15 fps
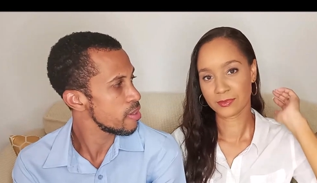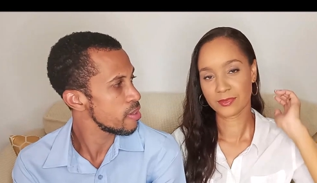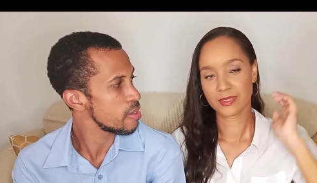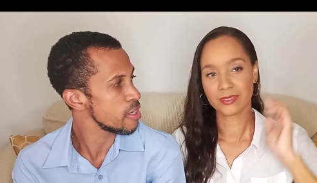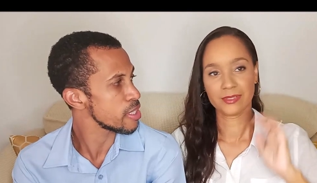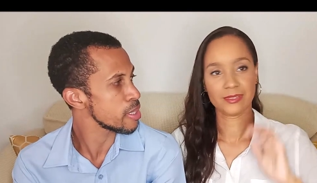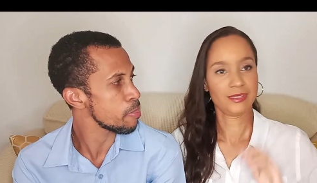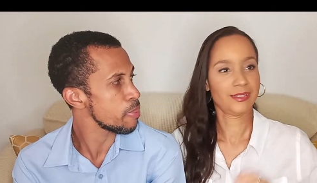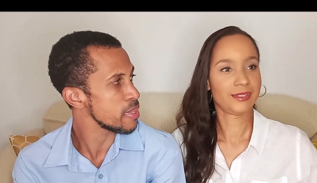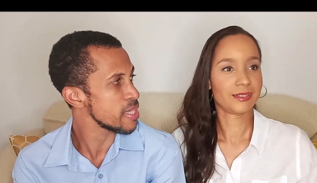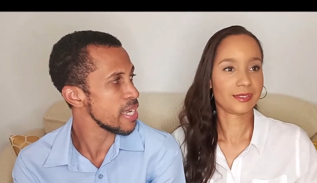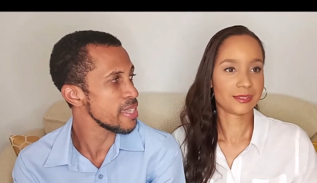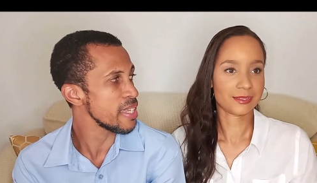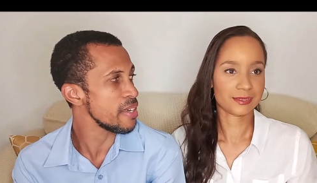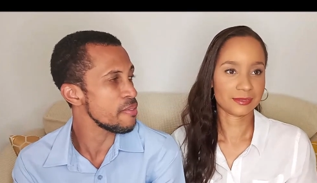Speaker 1: There's a
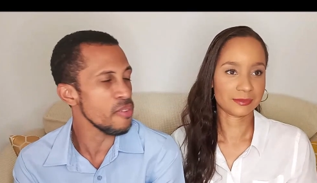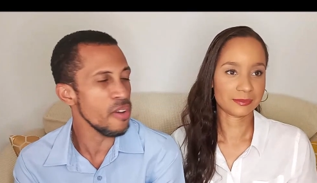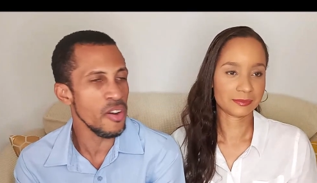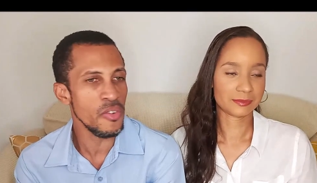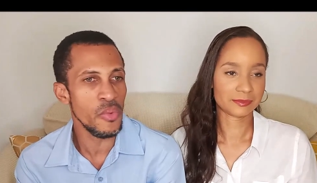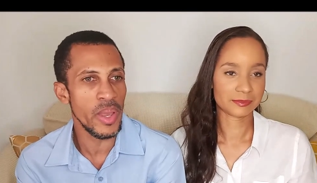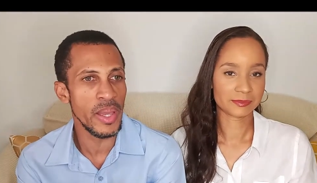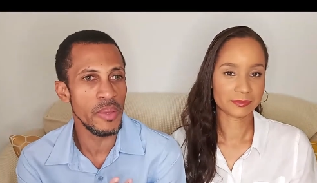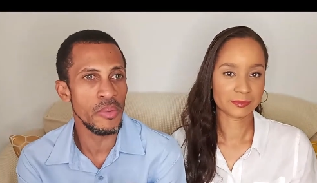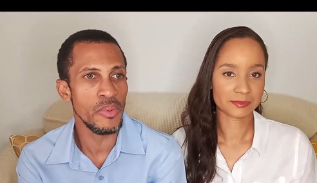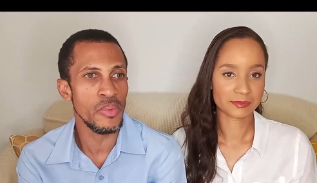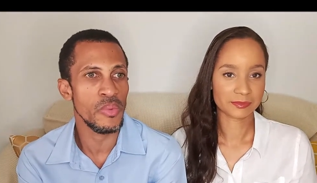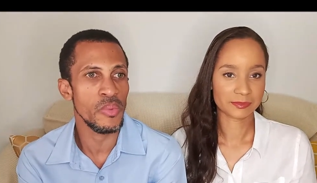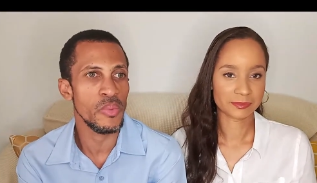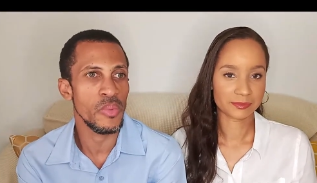placenta involved when,
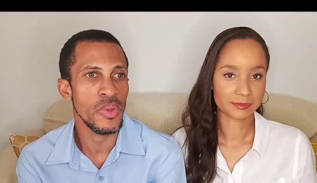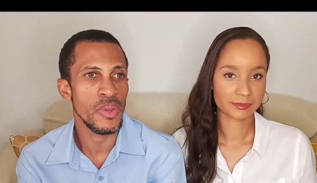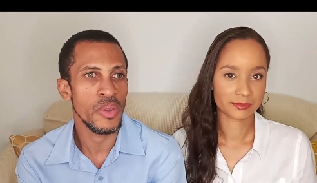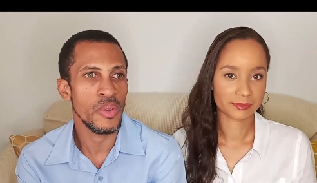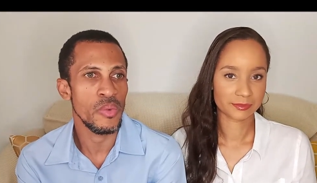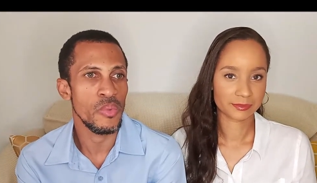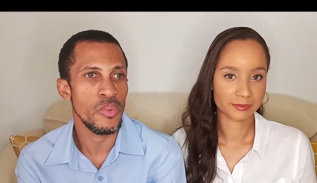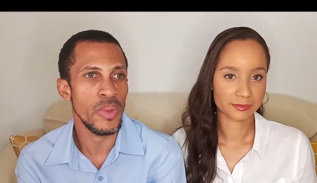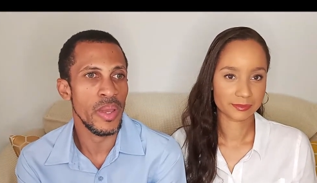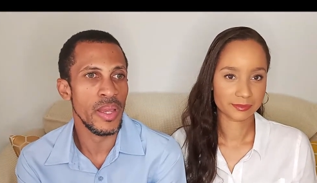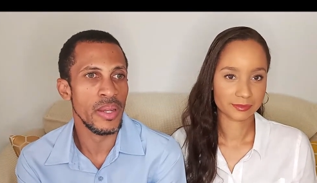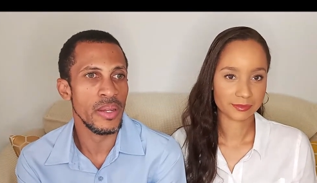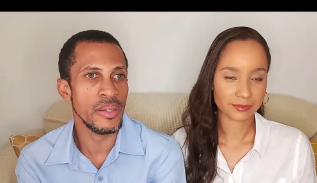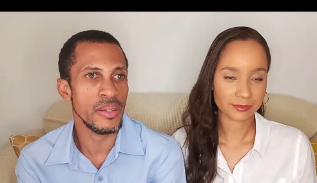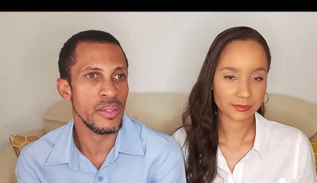
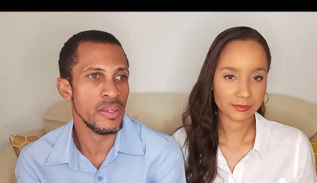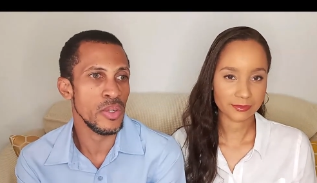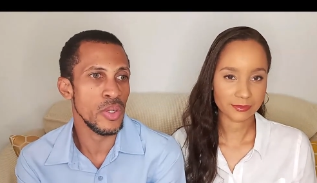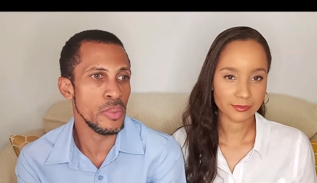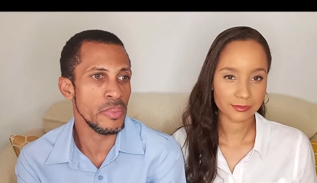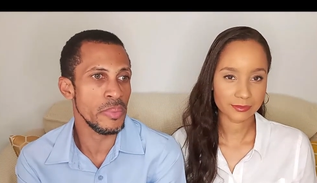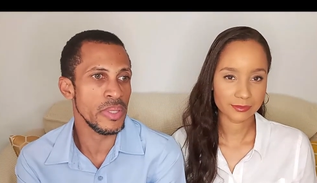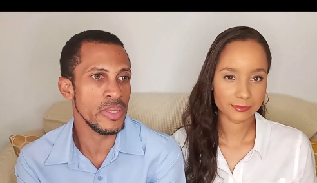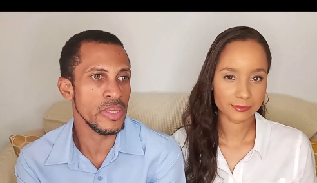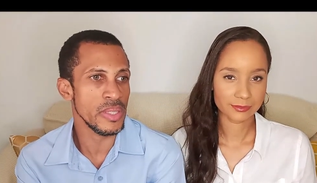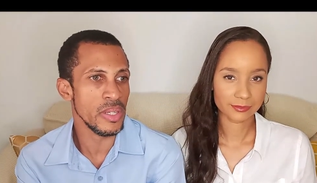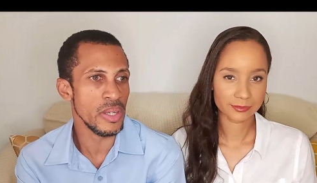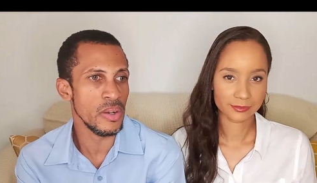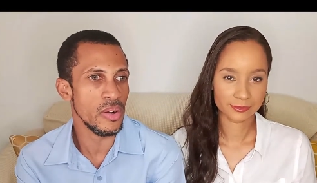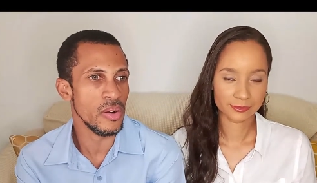when humans
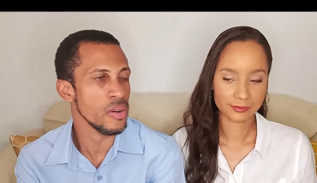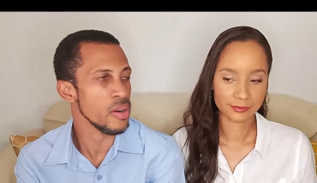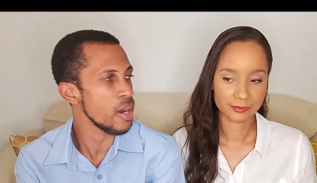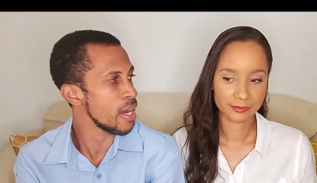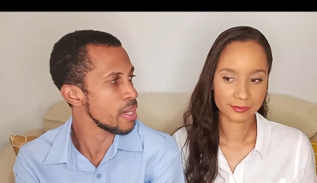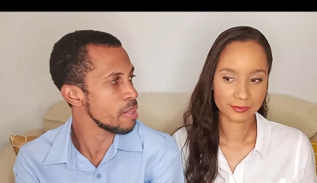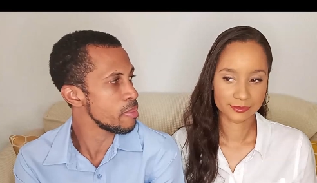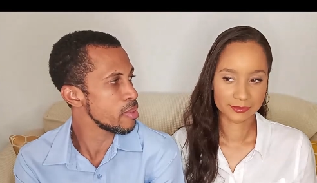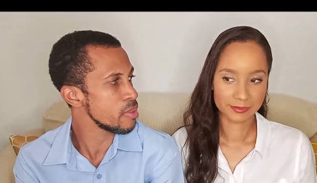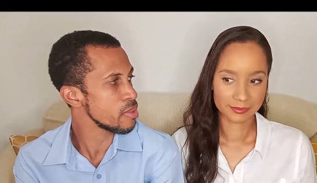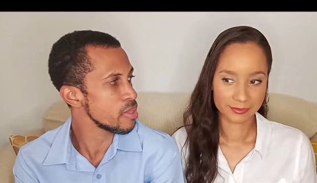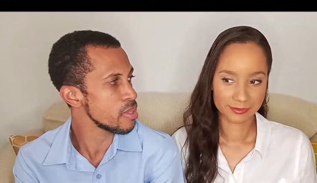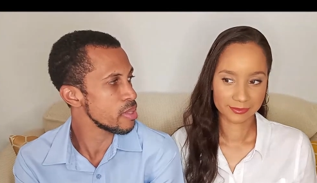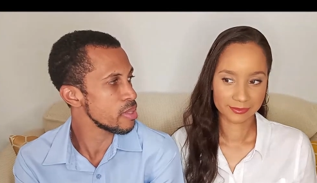or animals